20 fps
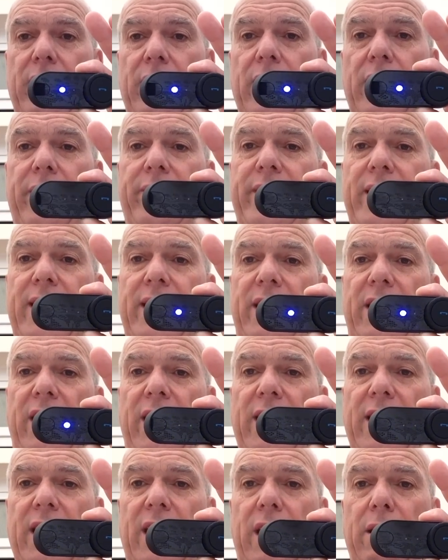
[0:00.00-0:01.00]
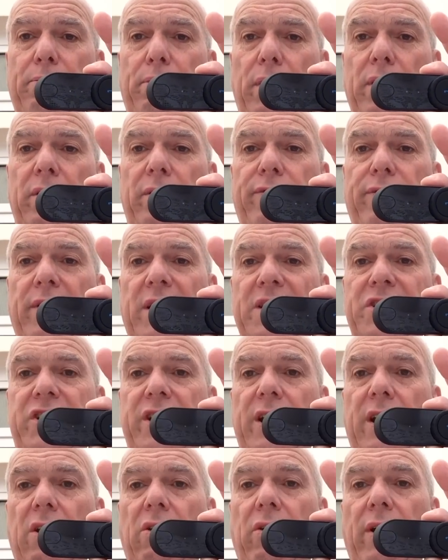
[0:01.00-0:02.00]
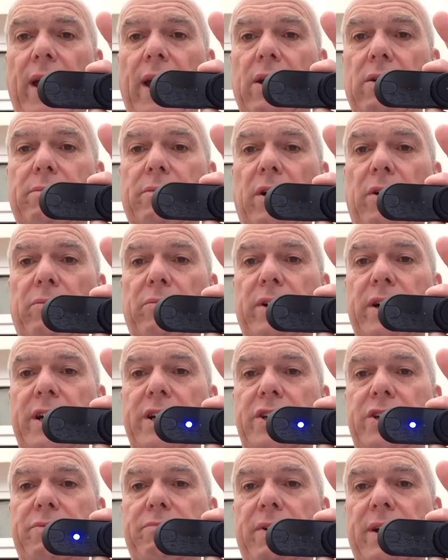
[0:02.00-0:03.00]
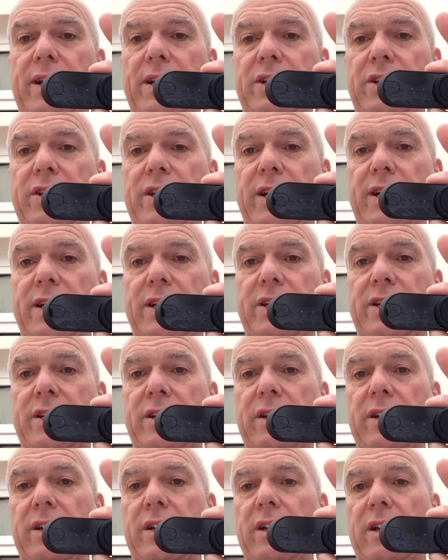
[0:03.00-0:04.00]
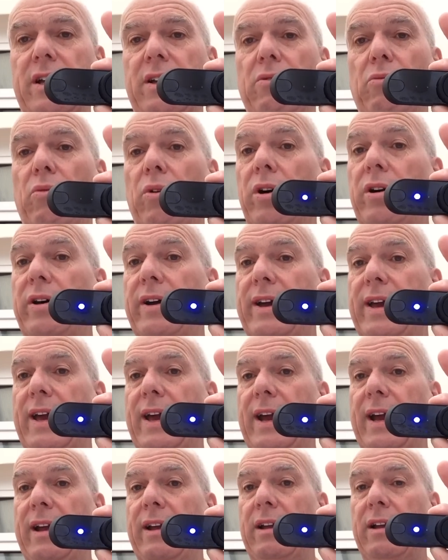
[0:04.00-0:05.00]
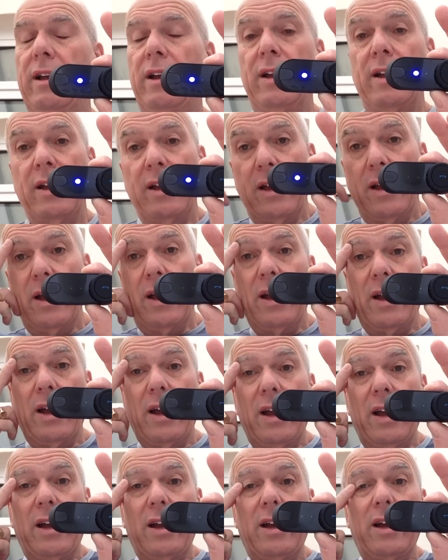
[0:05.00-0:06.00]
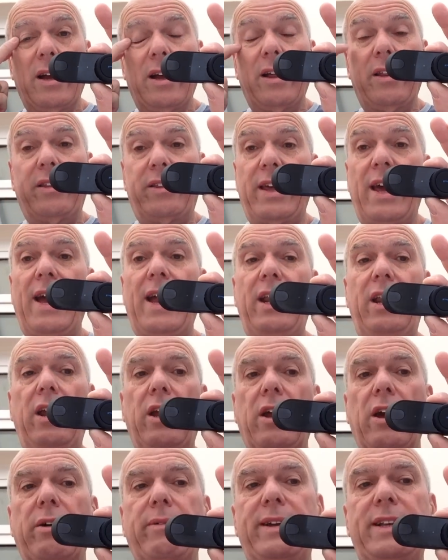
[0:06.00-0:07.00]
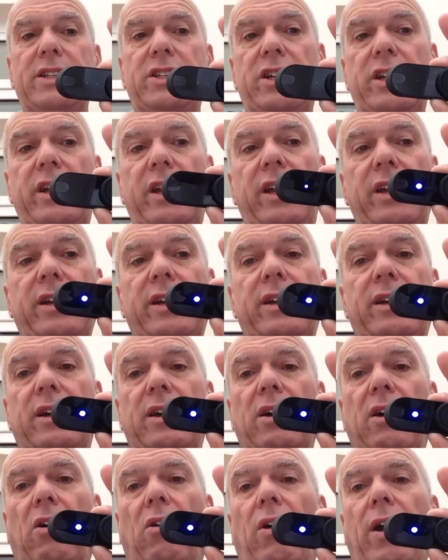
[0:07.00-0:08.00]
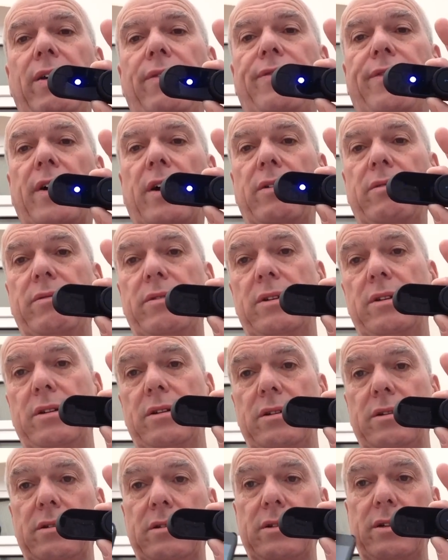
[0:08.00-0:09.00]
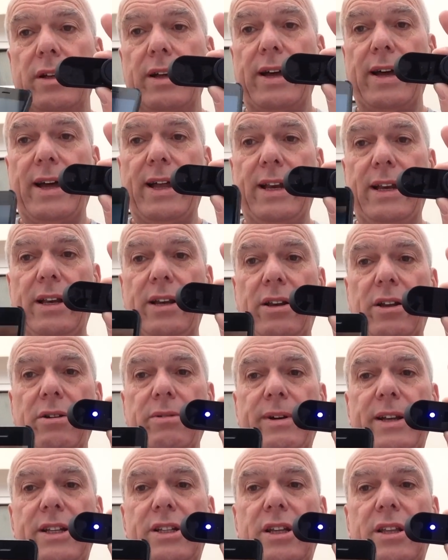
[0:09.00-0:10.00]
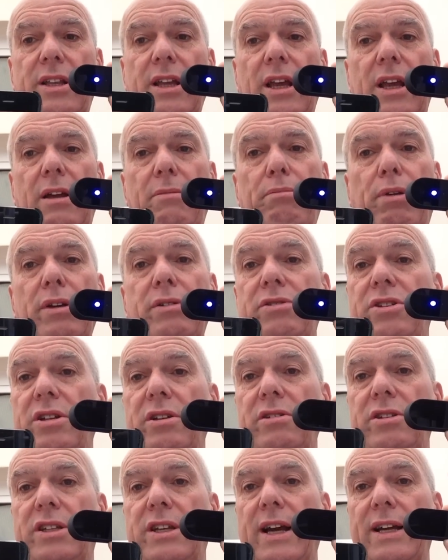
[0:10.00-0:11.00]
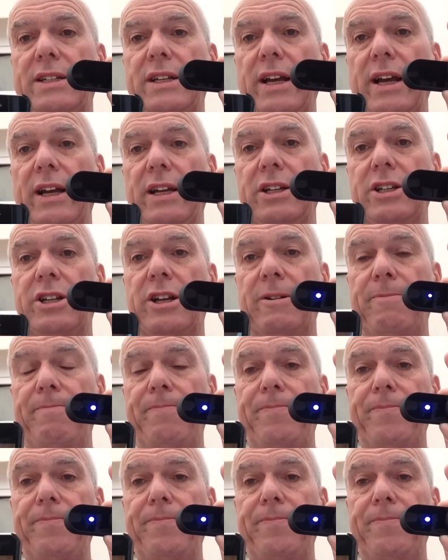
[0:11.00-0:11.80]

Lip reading: and then you get your blue flashing light come on, which means it's working. Then you go into your iPhone and go into the Bluetooth settings,